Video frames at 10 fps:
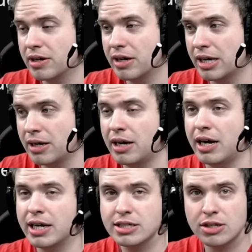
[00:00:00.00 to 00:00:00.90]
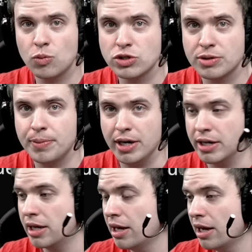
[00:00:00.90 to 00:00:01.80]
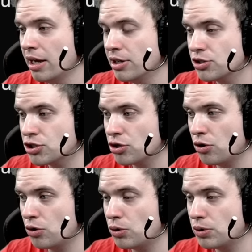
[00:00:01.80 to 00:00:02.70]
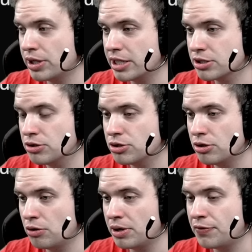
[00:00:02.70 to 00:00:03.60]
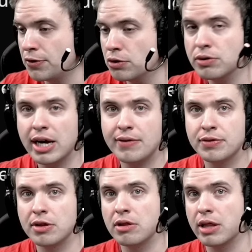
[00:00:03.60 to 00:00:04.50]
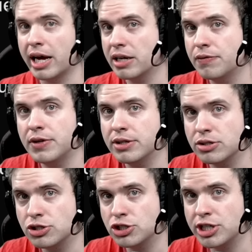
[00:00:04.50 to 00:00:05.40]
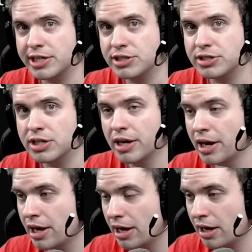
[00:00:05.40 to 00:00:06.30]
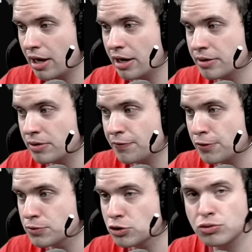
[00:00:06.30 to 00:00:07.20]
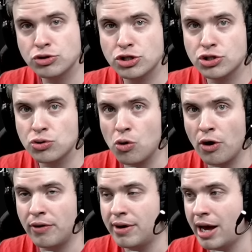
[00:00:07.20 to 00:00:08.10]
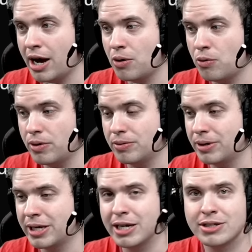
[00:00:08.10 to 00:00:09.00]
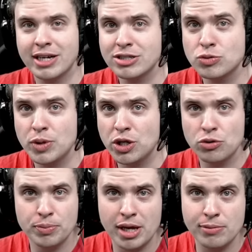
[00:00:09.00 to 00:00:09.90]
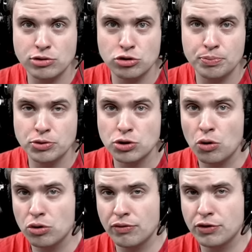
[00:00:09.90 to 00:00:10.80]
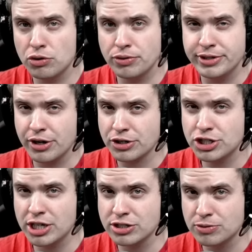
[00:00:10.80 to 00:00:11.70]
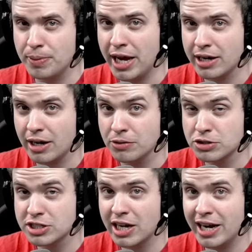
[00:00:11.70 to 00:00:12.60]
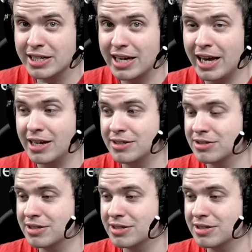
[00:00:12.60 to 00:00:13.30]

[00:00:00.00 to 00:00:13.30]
a bug, so that's good to know. If you don't have the light vintage chest from Scrooge's store, now again next week you'll be able to put all of your dark chests back outside, and